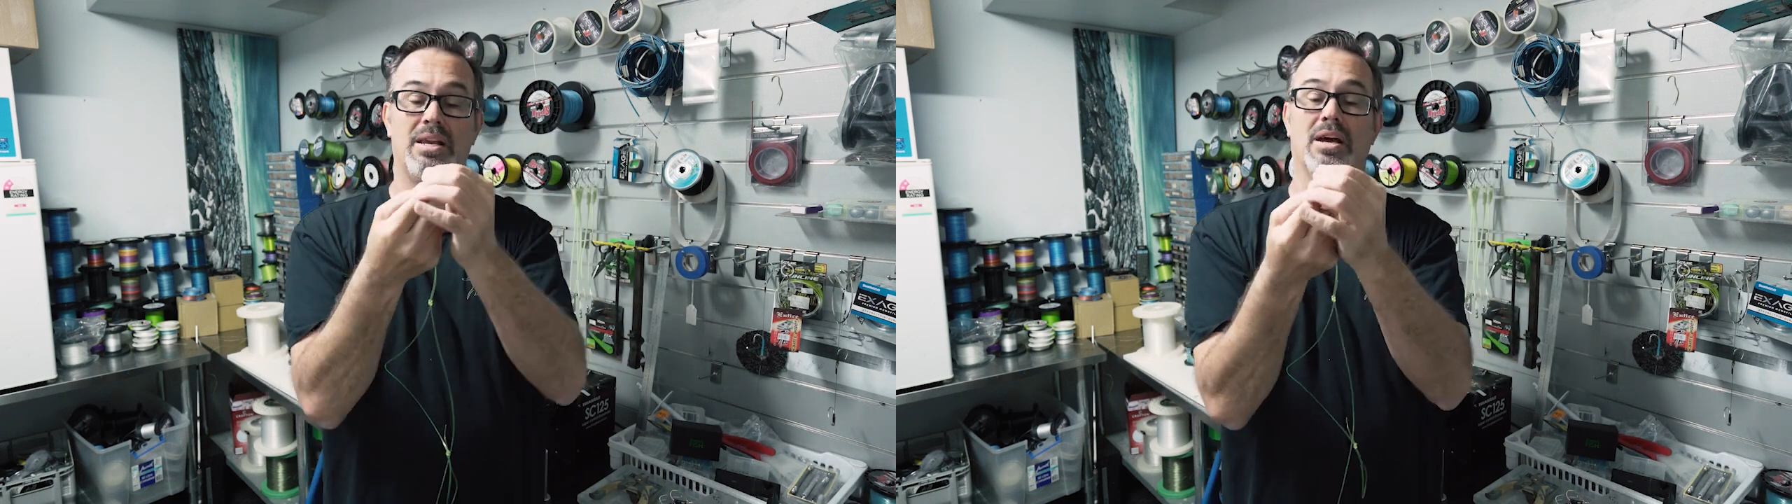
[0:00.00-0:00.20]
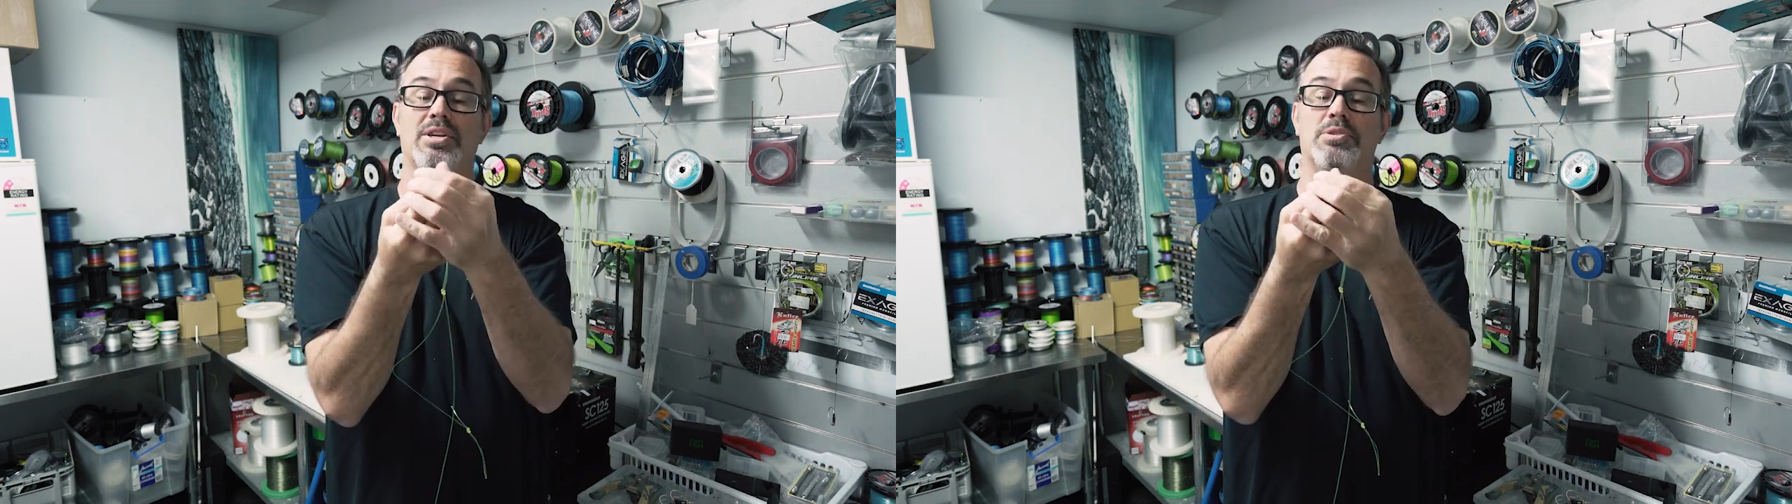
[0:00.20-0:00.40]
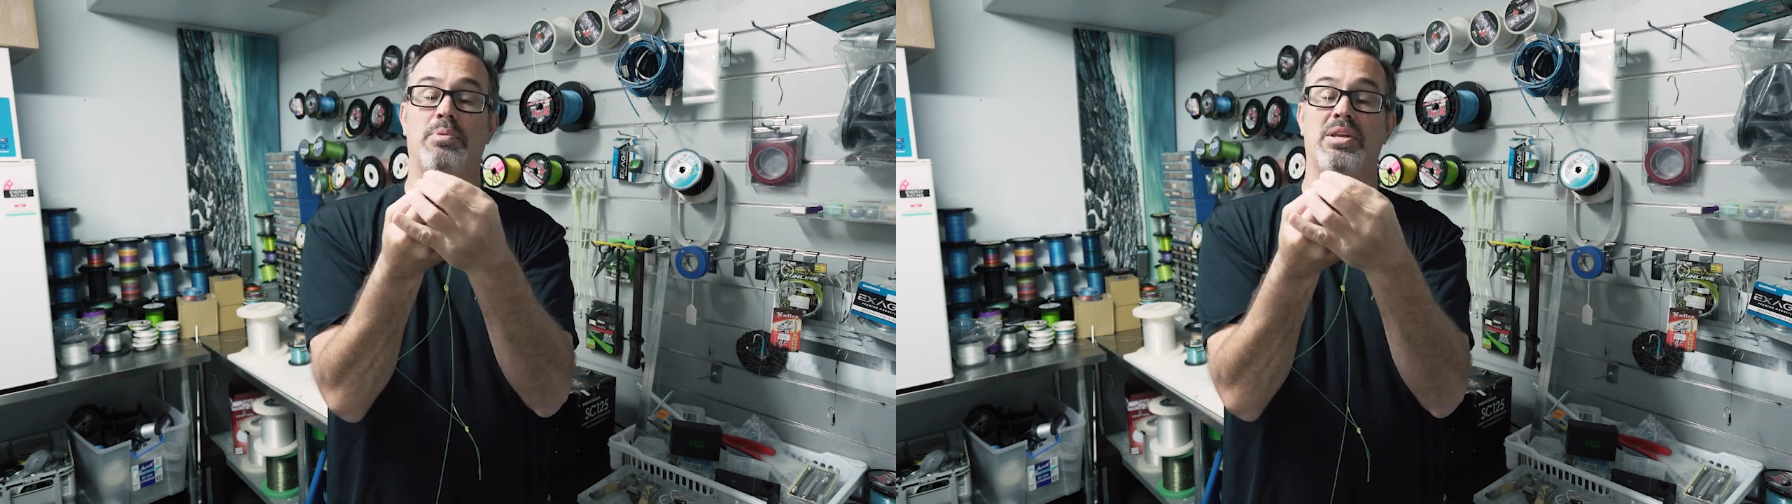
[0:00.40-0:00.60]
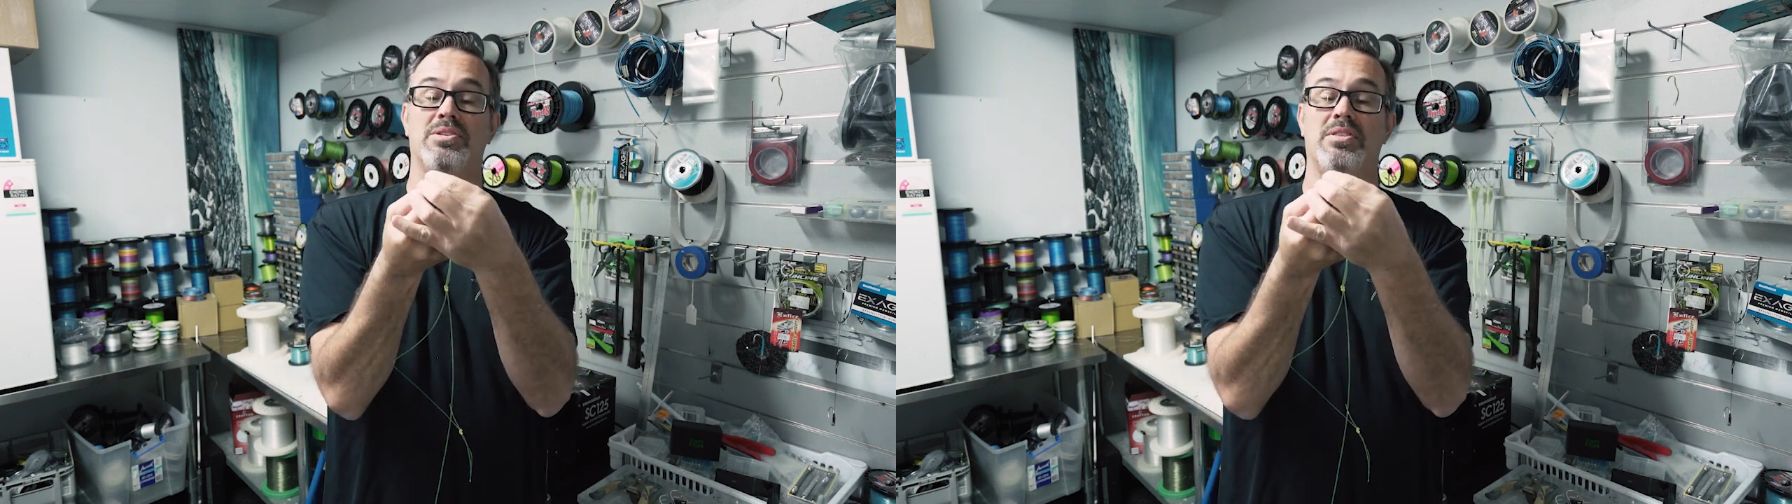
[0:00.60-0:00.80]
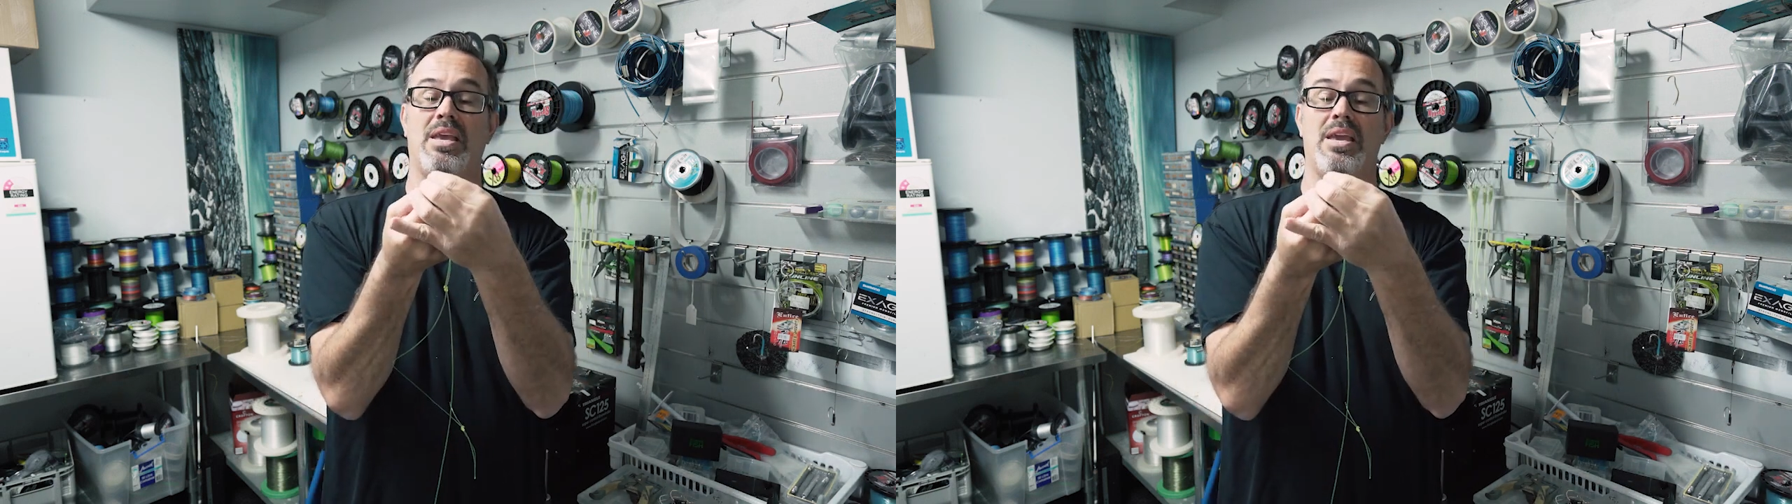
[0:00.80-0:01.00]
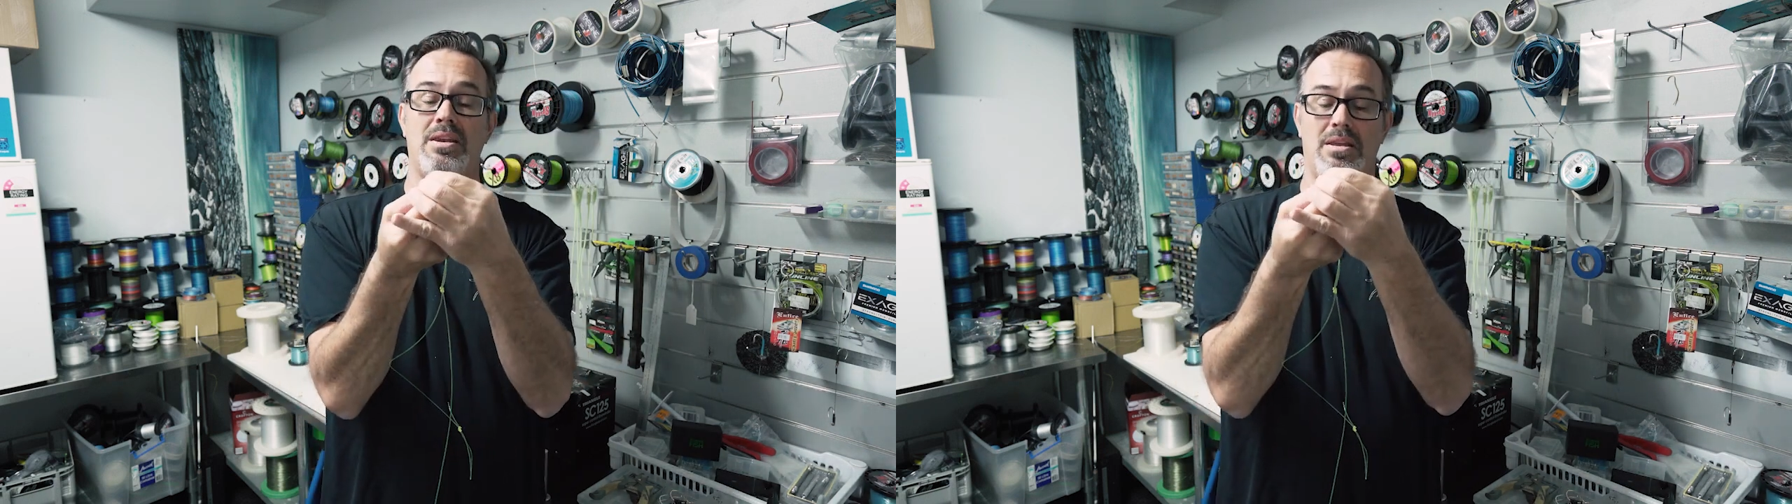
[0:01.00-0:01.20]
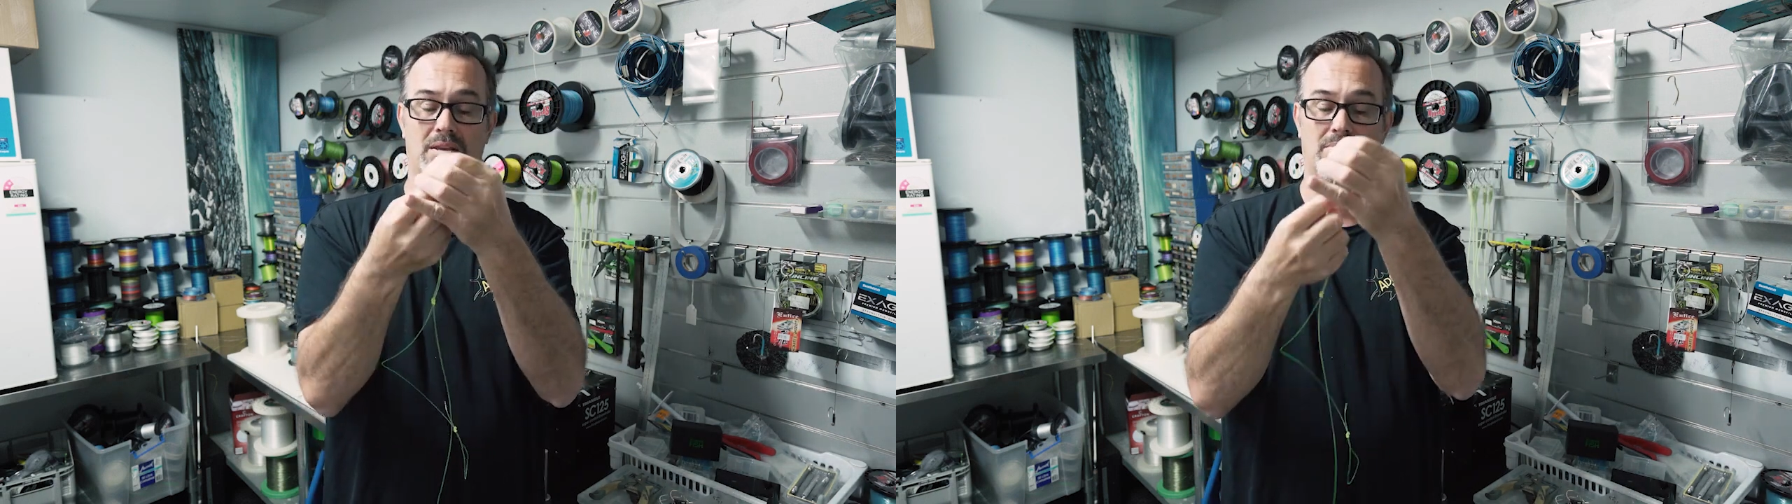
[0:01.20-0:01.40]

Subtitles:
Now I just pinch the end,